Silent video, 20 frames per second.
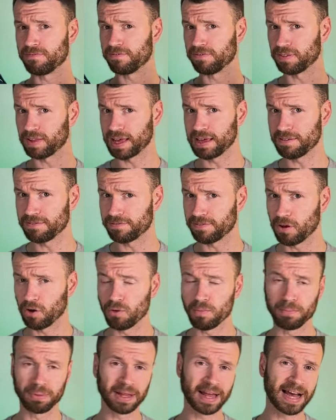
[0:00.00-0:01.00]

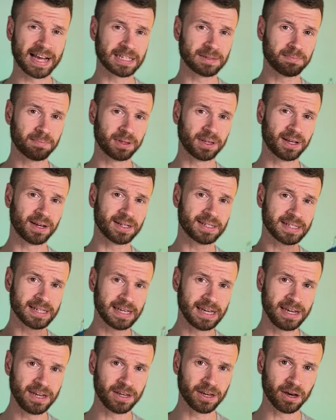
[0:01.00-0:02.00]
FlyteFoam Blast Plus
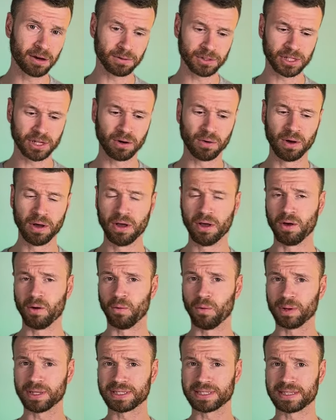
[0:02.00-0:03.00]
Eco. So
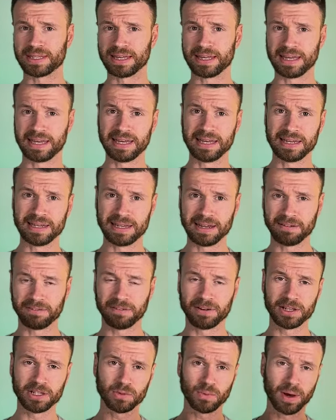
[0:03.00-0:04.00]
what's the key
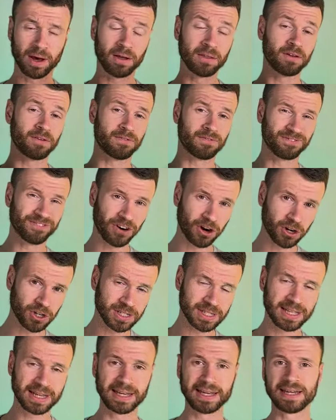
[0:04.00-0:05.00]
difference? Well, the
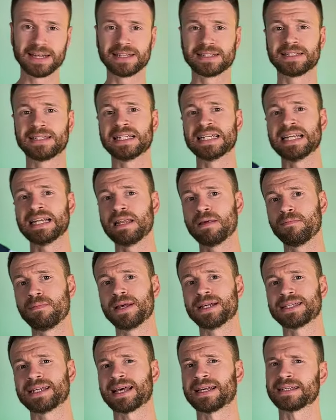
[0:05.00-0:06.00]
first thing is the
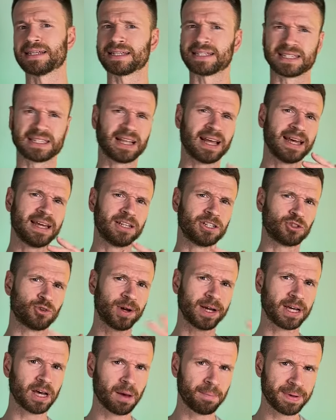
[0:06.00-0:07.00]
Nimbus has a slight
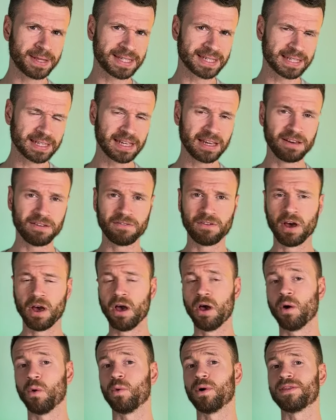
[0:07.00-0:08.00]
trick up its sleeve
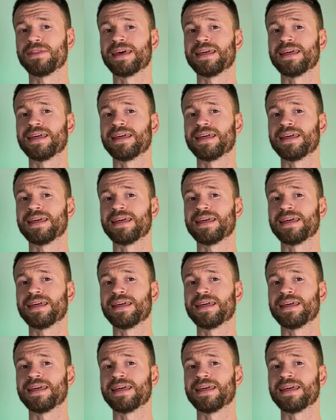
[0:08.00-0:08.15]
with